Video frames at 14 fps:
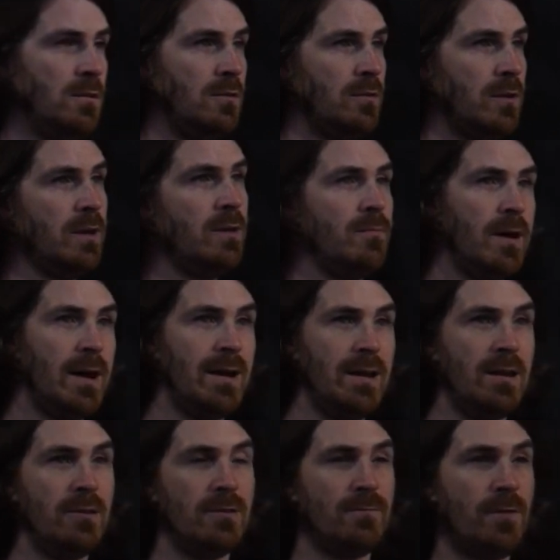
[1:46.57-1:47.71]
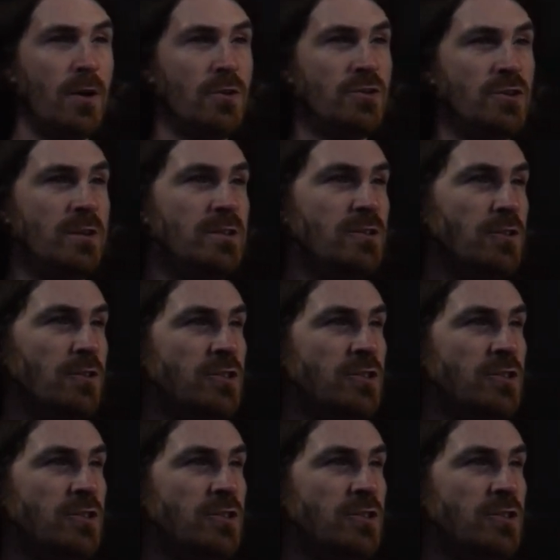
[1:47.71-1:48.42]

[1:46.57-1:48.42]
Okay, i.e. the function is not